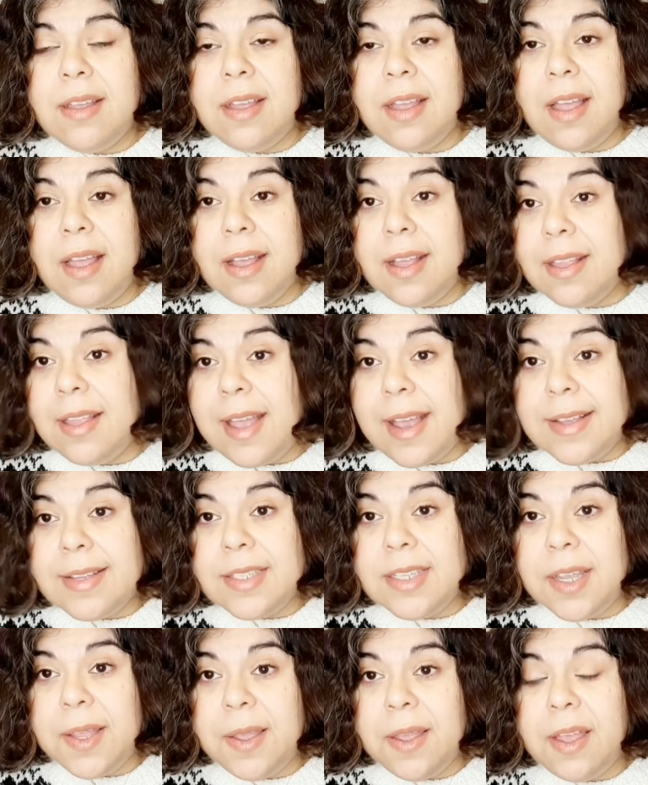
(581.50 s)
a
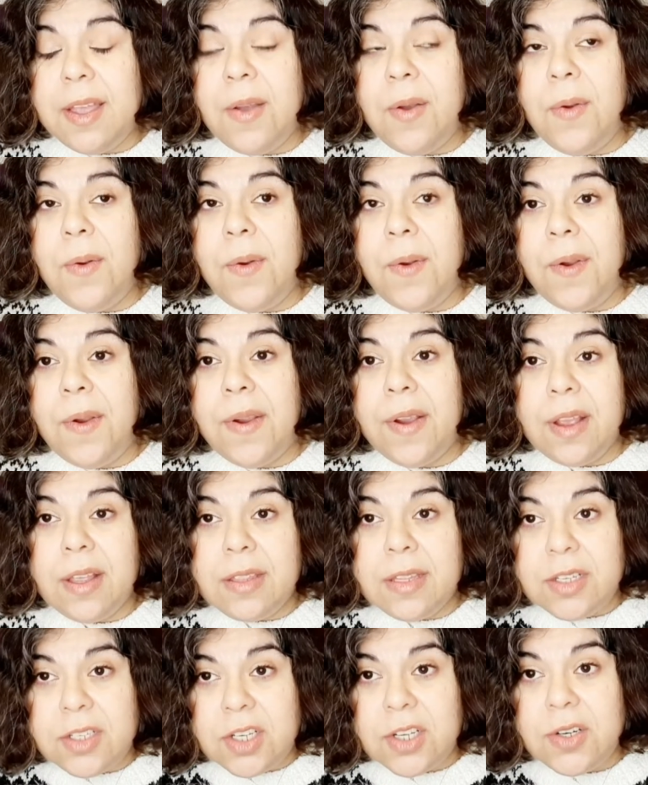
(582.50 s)
classic
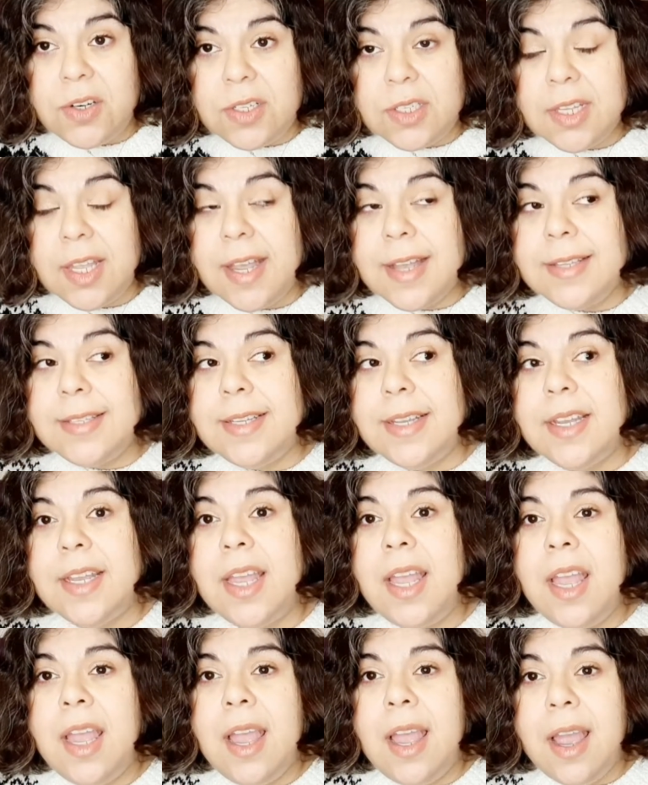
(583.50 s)
or the children's
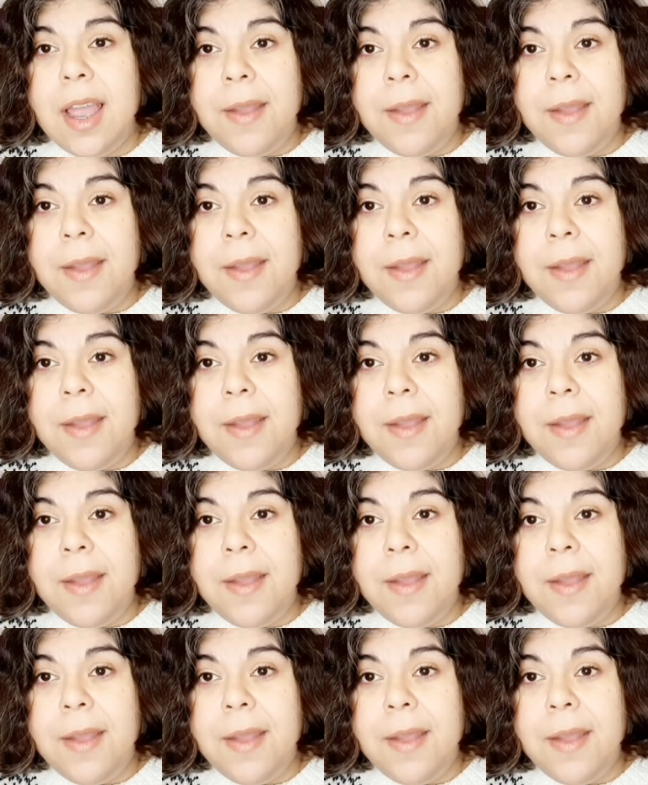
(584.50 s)
classic.